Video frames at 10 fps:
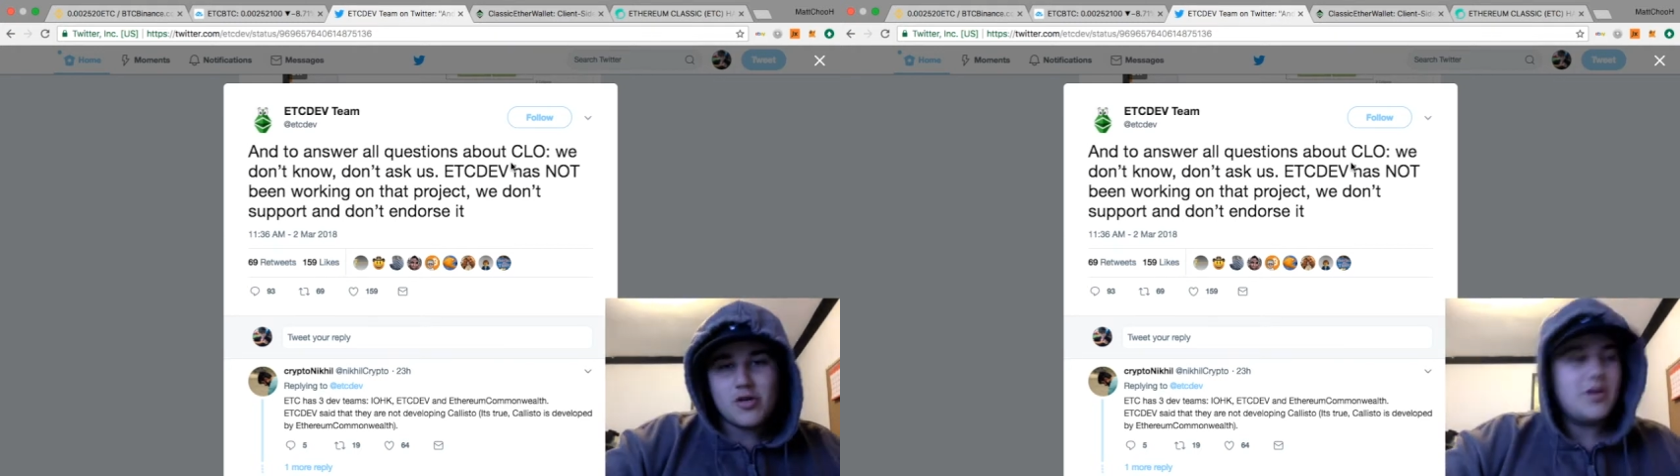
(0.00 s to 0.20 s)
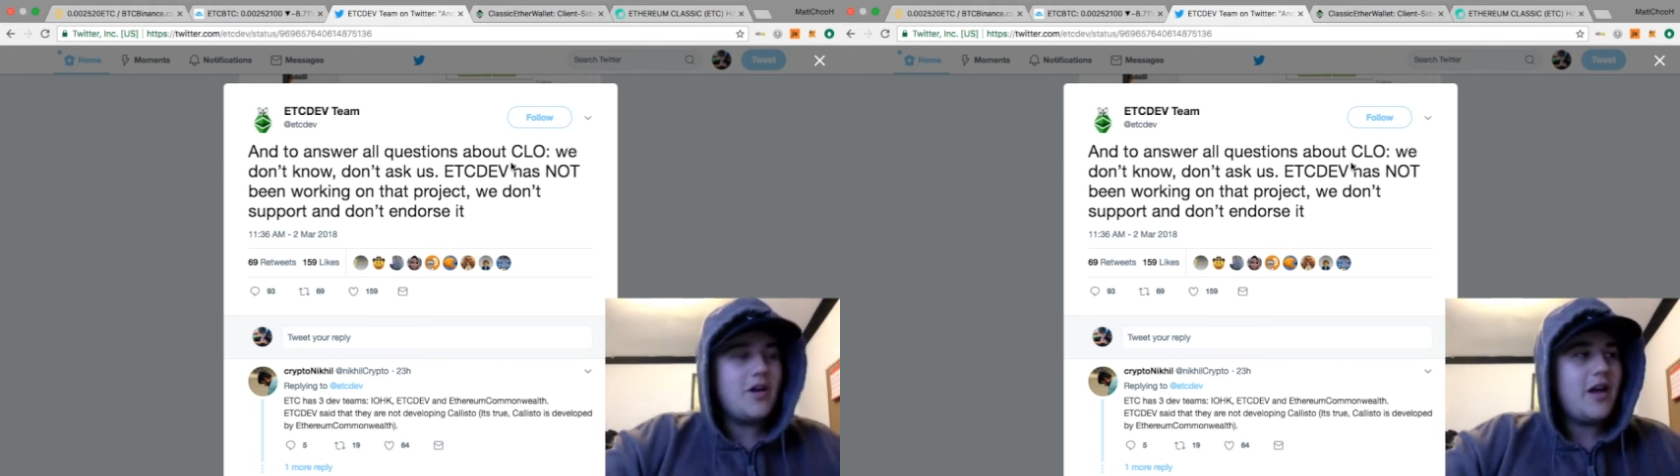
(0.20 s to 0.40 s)
You
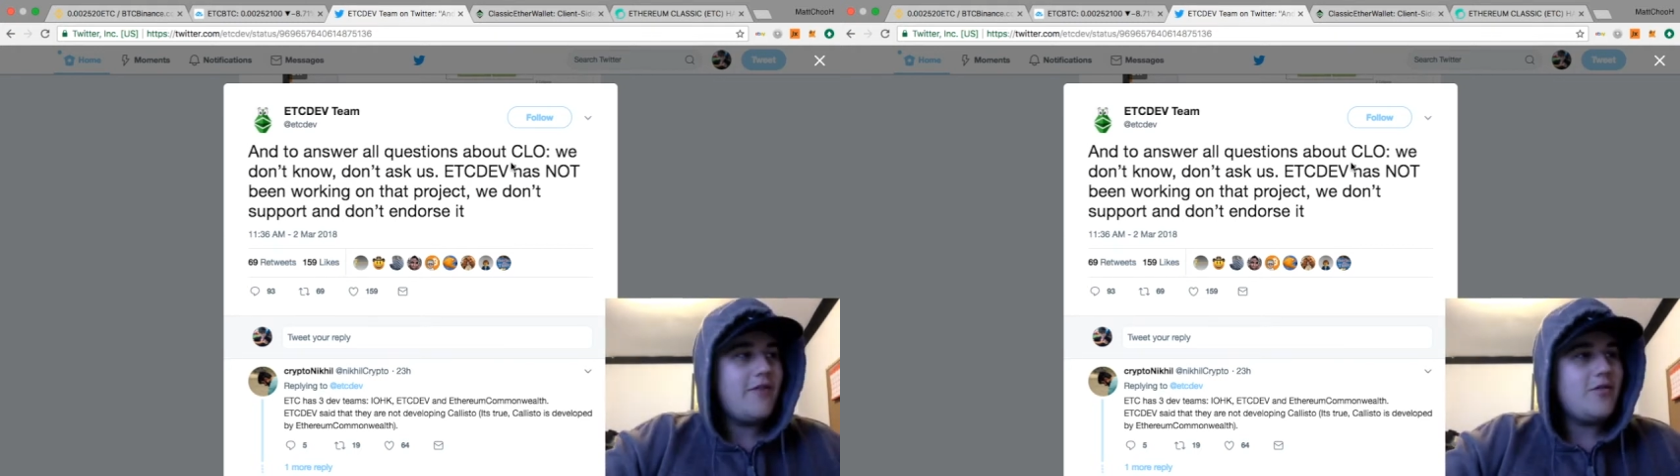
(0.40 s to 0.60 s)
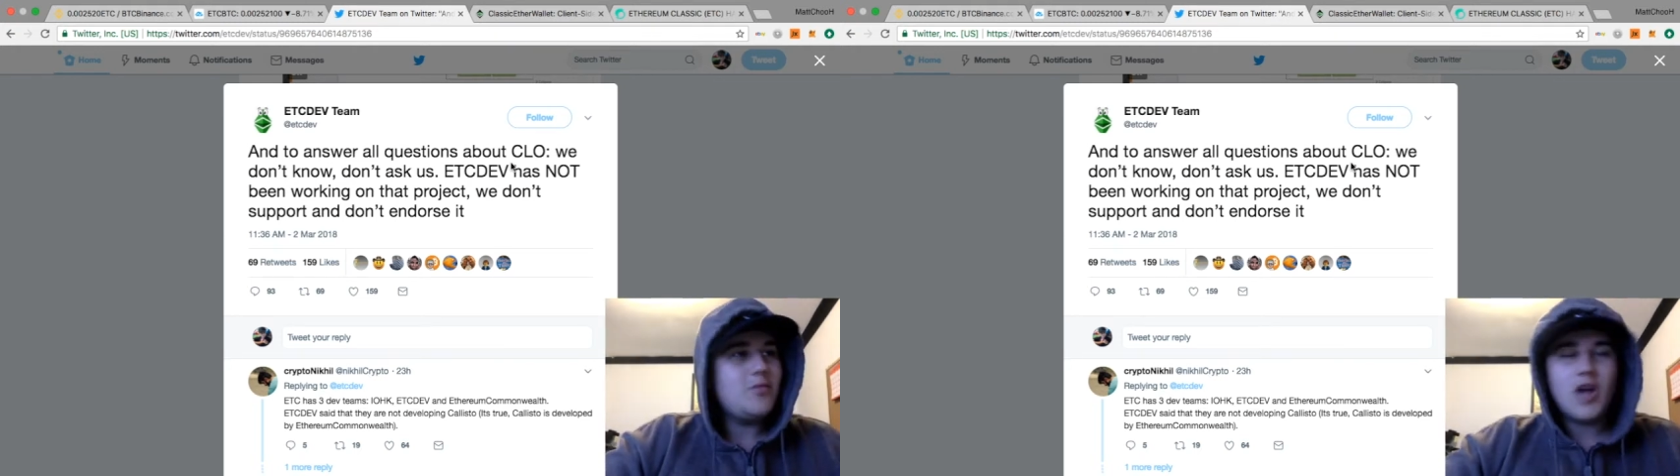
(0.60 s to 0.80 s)
know,
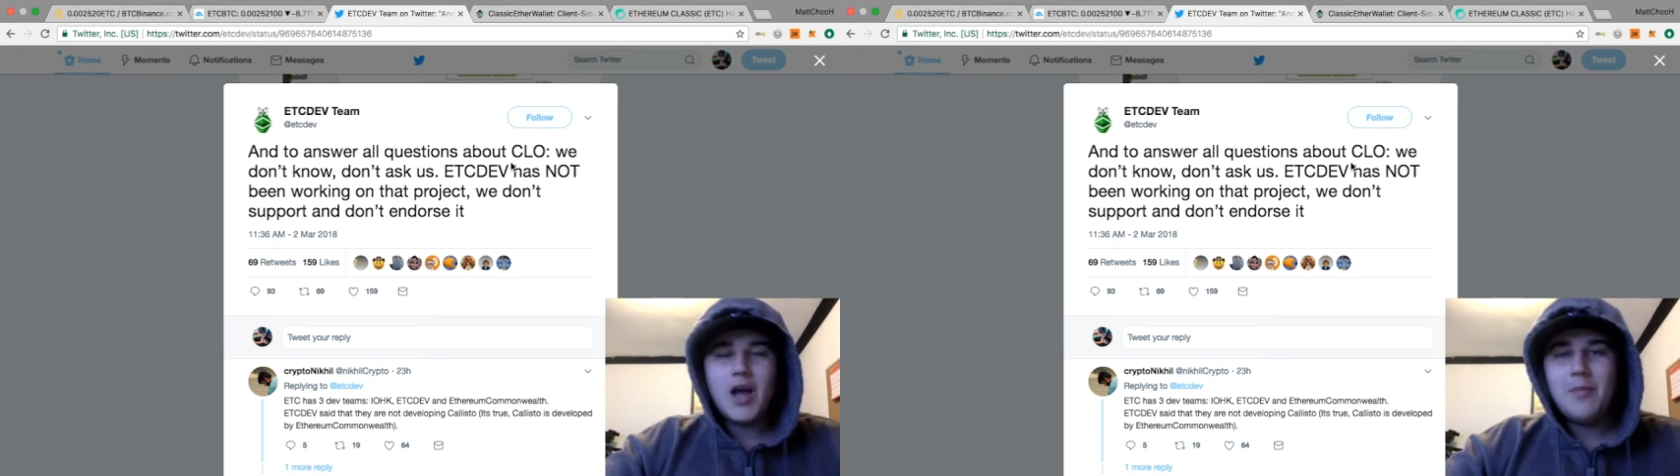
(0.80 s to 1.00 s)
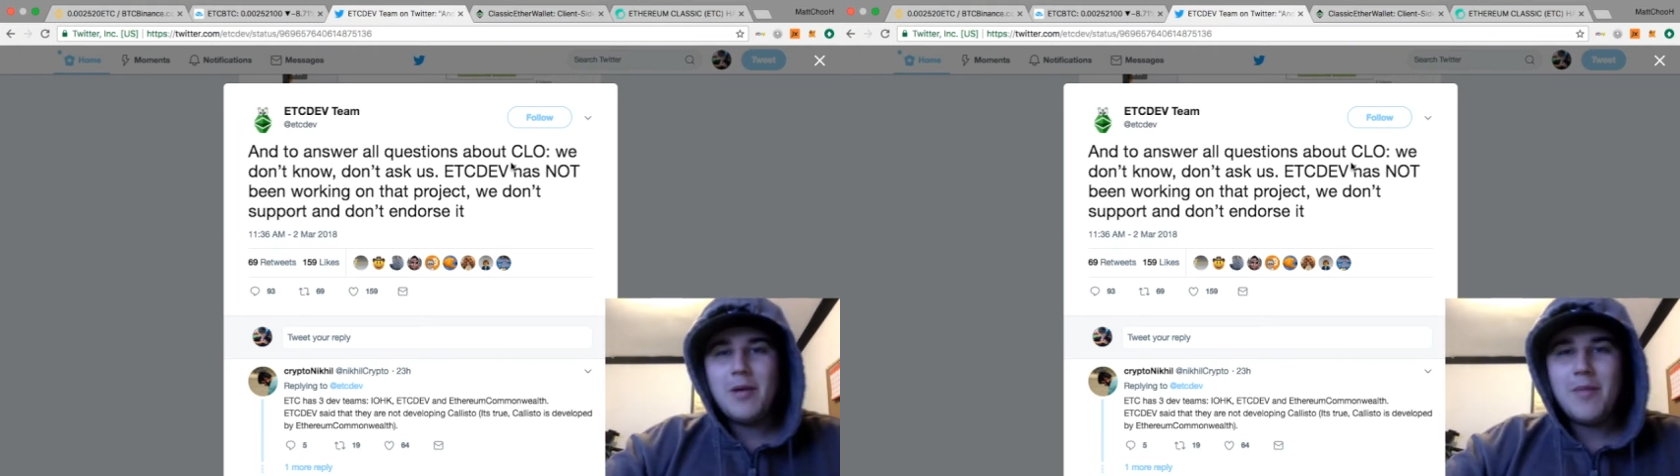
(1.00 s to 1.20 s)
everyone was
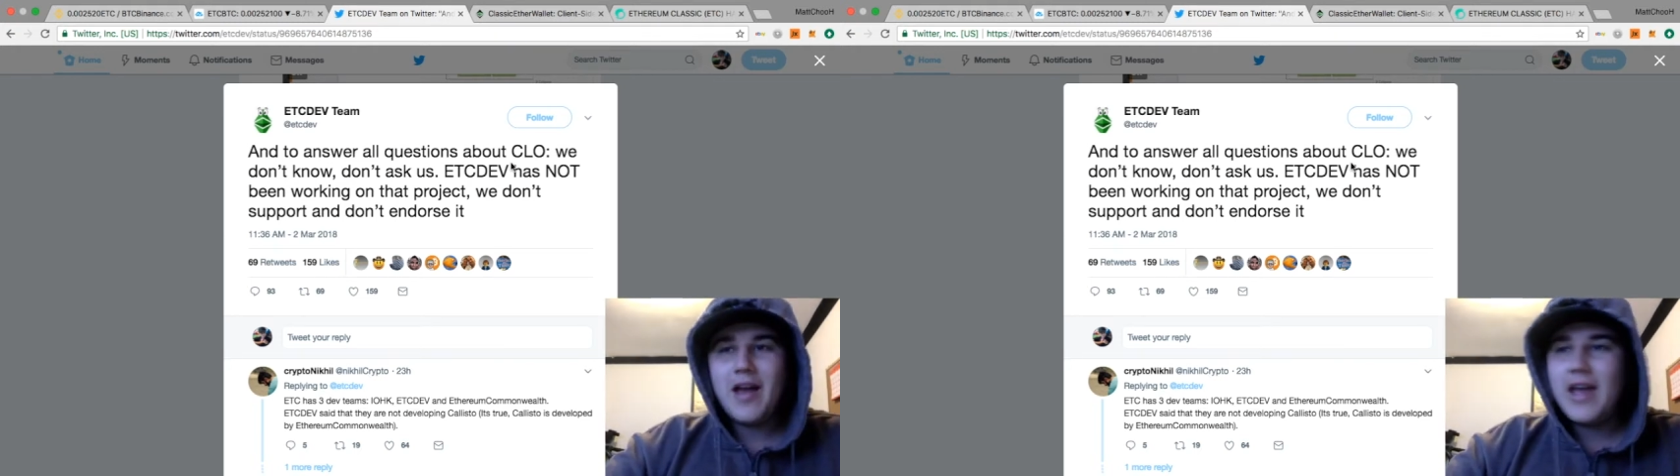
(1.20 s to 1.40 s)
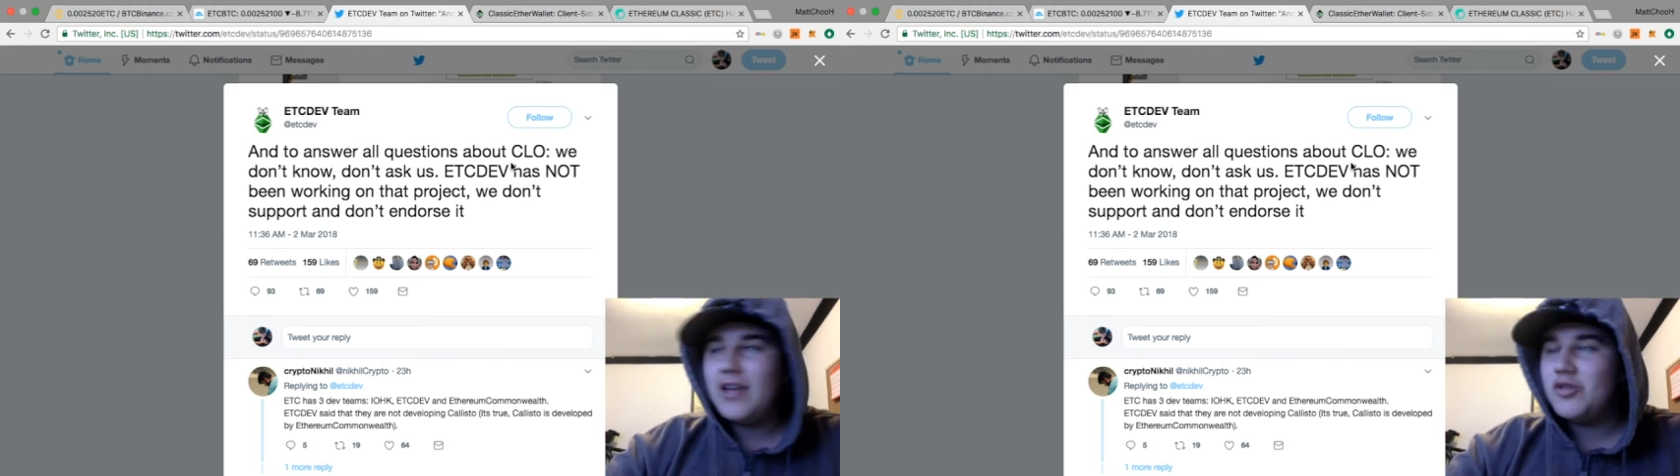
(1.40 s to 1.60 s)
hyping about
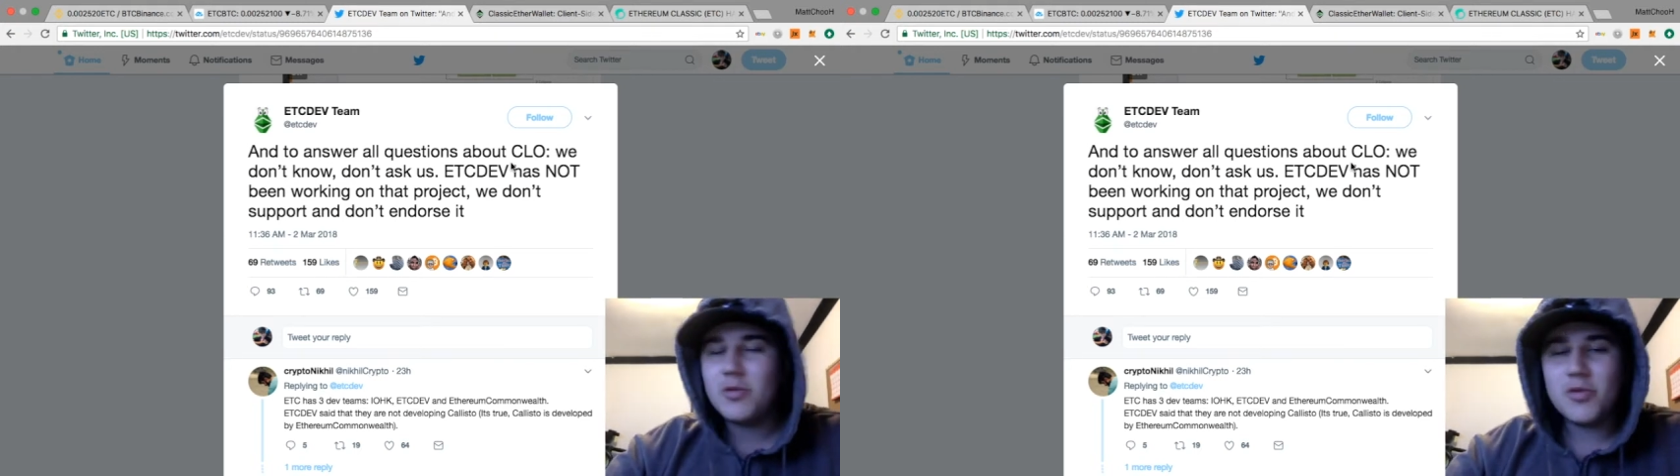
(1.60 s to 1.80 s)
airdrops.